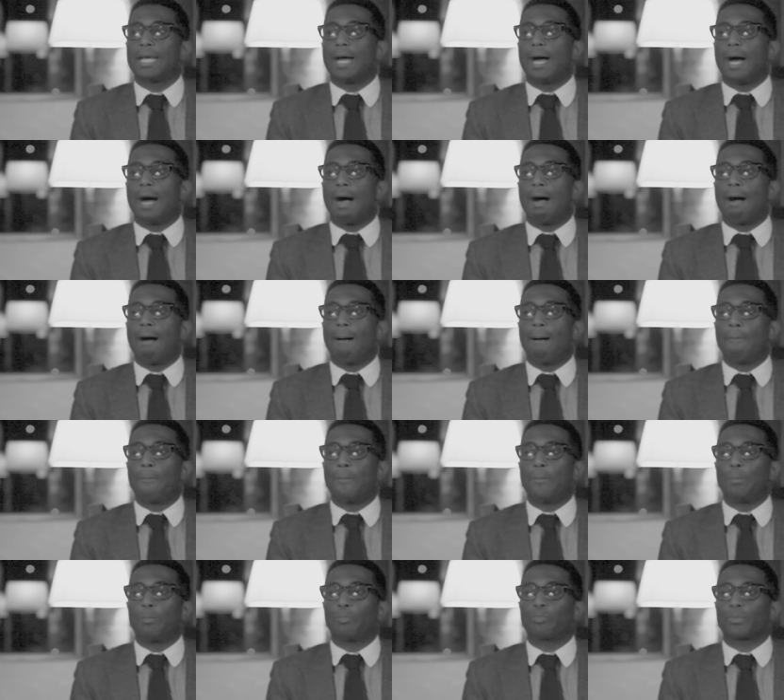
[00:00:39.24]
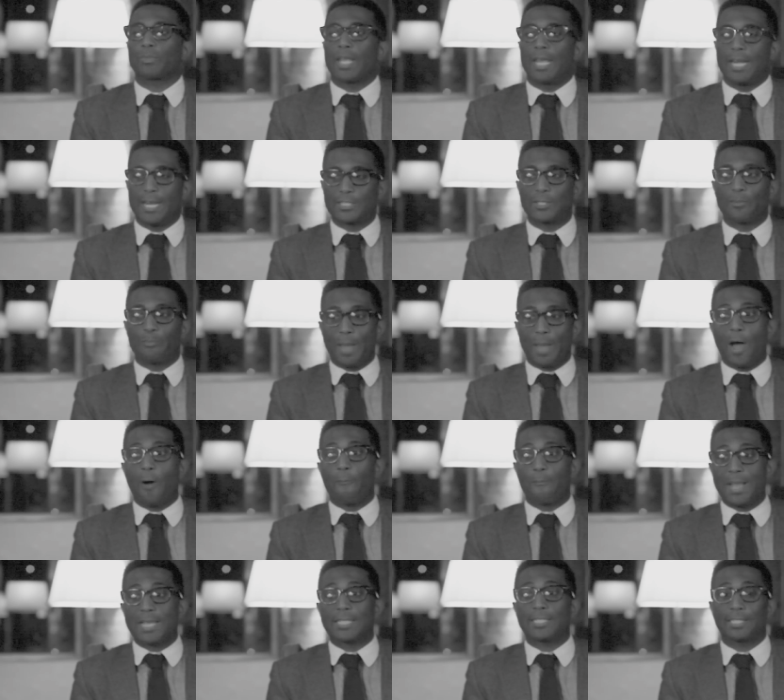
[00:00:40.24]
And it's
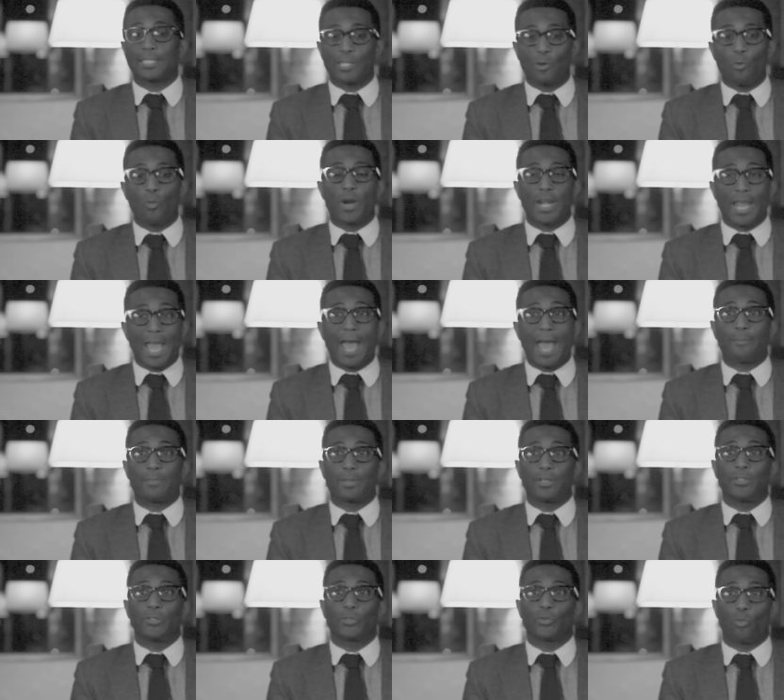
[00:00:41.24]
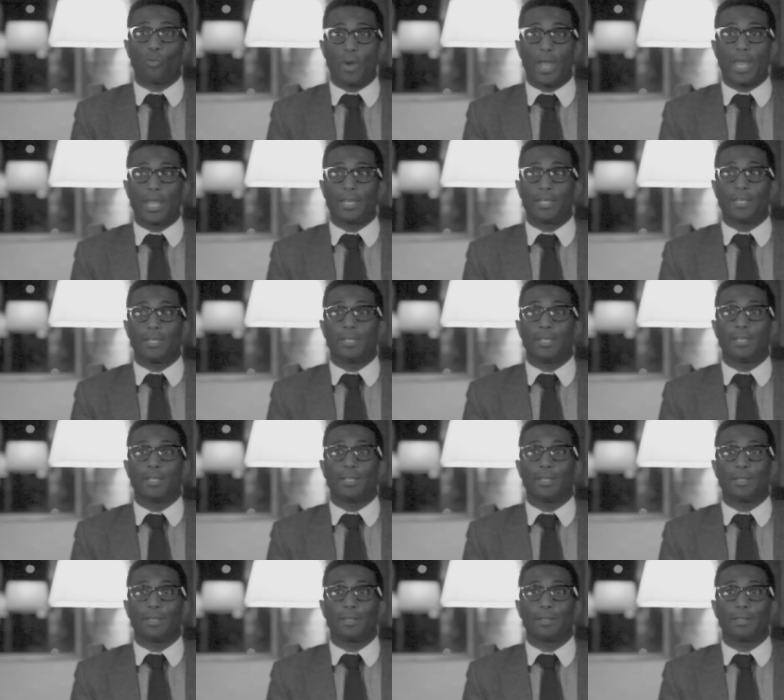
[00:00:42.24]
about basically what happens when